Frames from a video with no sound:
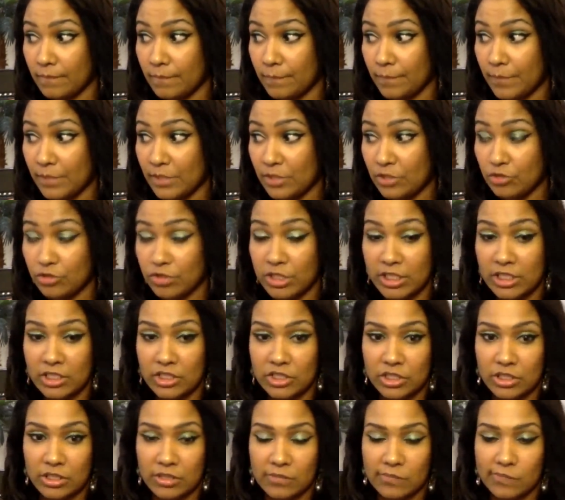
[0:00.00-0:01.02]
Be
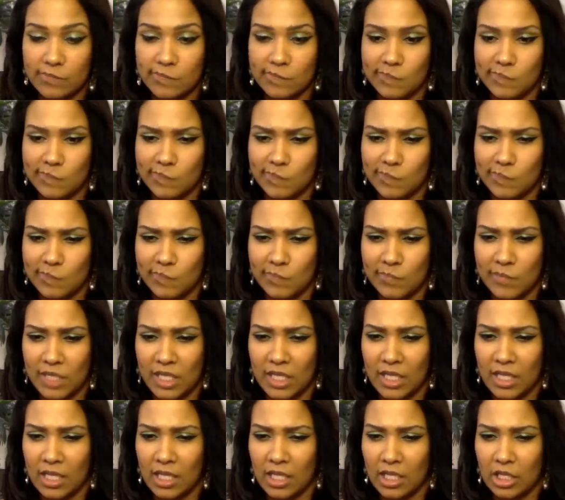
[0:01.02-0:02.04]
strategic.
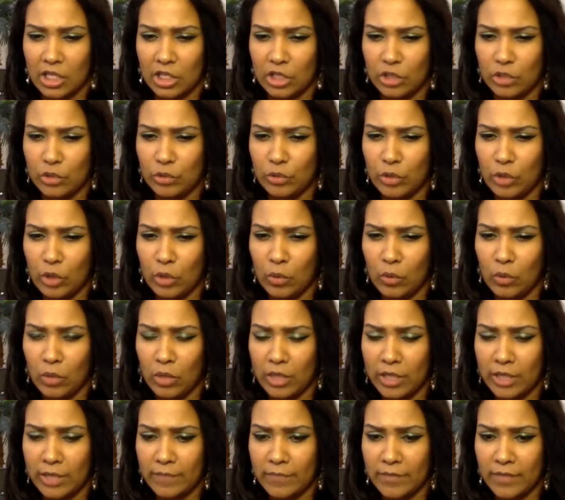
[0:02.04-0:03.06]
You don't
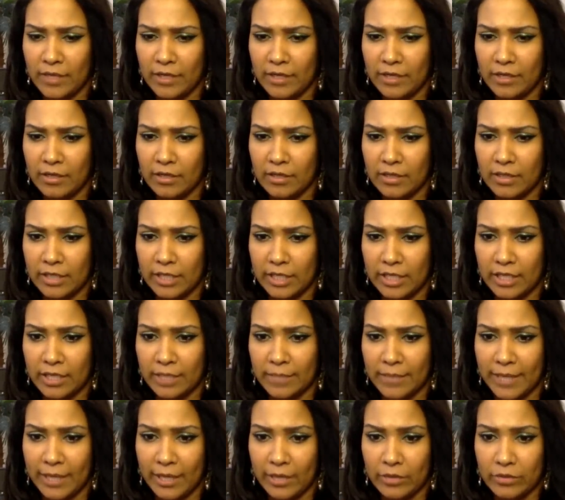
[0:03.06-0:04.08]
want him there? Get him
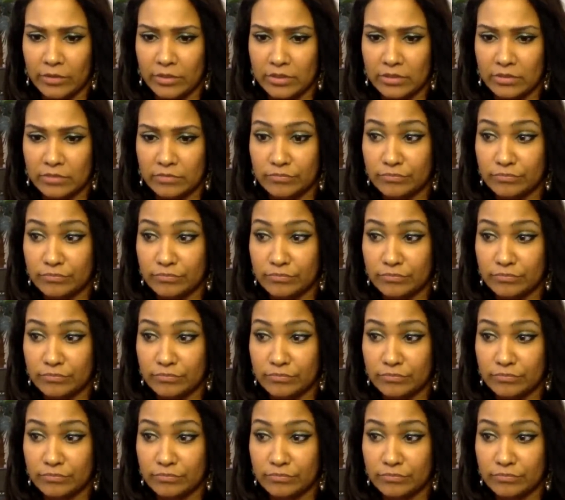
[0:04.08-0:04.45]
out.